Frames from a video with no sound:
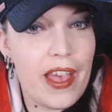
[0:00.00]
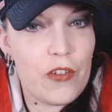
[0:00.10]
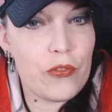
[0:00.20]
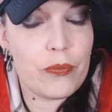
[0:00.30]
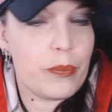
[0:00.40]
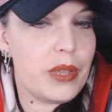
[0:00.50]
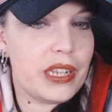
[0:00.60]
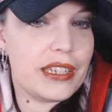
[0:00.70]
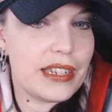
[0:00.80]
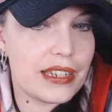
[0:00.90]
have
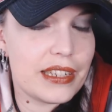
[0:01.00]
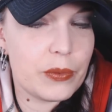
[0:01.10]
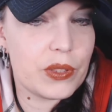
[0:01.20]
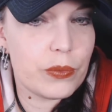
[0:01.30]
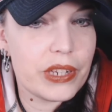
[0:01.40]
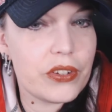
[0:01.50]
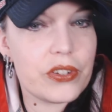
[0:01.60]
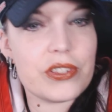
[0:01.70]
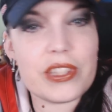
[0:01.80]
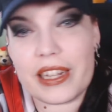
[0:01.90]
been connecting with
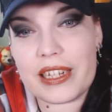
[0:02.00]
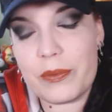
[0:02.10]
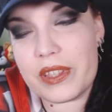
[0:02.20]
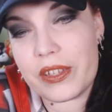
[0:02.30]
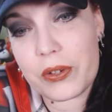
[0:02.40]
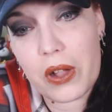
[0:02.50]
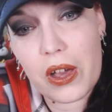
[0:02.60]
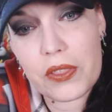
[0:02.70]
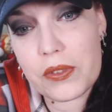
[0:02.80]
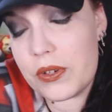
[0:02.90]
readers, connecting with other
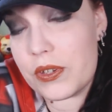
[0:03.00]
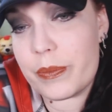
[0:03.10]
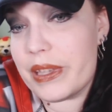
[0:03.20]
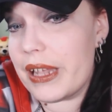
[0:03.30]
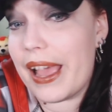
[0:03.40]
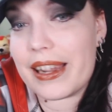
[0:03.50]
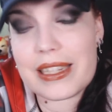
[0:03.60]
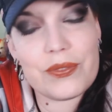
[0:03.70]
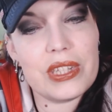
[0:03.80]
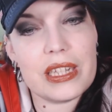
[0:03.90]
authors, been
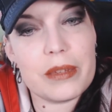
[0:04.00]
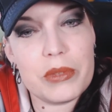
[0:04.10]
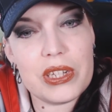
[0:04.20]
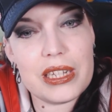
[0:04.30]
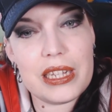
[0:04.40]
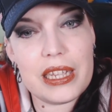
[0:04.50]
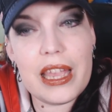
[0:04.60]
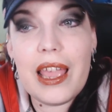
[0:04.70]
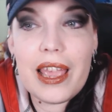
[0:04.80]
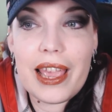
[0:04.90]
active in the community,